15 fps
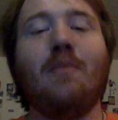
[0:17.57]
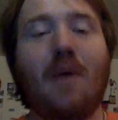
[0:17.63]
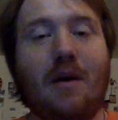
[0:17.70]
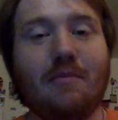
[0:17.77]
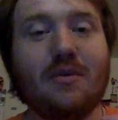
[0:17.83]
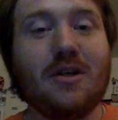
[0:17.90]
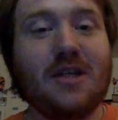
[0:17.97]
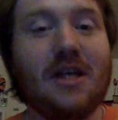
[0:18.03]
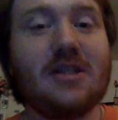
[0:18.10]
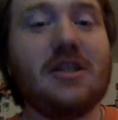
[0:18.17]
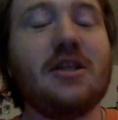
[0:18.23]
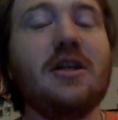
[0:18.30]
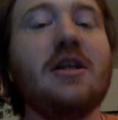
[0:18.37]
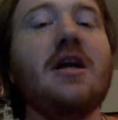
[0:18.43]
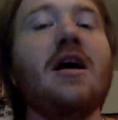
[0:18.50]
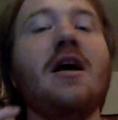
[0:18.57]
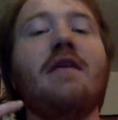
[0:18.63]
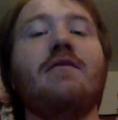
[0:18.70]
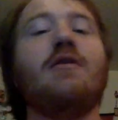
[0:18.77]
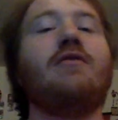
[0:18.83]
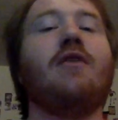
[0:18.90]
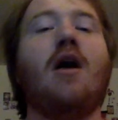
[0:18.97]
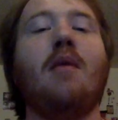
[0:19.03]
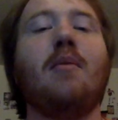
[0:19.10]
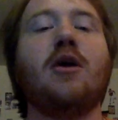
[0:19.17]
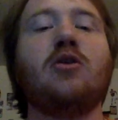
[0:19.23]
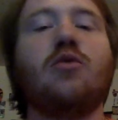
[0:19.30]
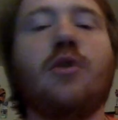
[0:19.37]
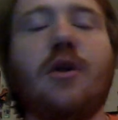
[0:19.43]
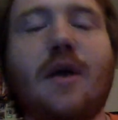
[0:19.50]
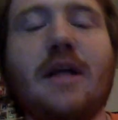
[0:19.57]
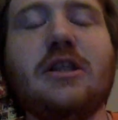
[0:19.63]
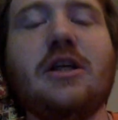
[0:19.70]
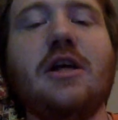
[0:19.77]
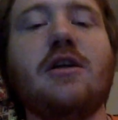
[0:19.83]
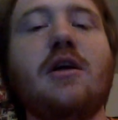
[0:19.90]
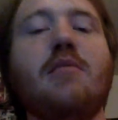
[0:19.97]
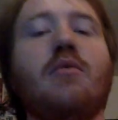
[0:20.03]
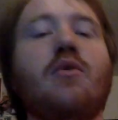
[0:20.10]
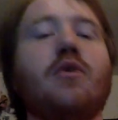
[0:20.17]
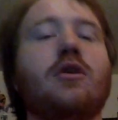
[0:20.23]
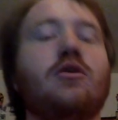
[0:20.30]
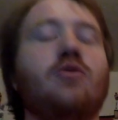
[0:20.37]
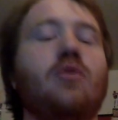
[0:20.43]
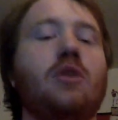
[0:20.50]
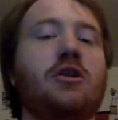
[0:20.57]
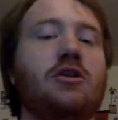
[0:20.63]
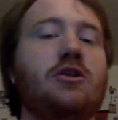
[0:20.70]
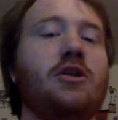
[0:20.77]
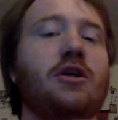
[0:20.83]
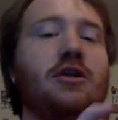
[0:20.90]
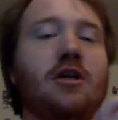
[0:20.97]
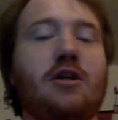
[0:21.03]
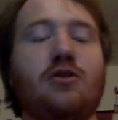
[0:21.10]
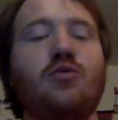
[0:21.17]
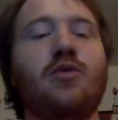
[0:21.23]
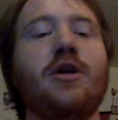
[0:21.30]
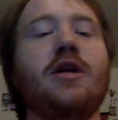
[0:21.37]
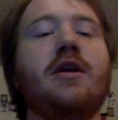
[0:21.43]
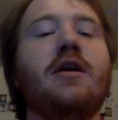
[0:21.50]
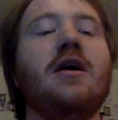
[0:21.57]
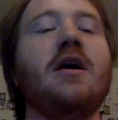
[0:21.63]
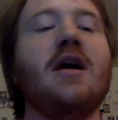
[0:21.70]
my prediction, if you follow my Twitter at JJBorick26, I tweeted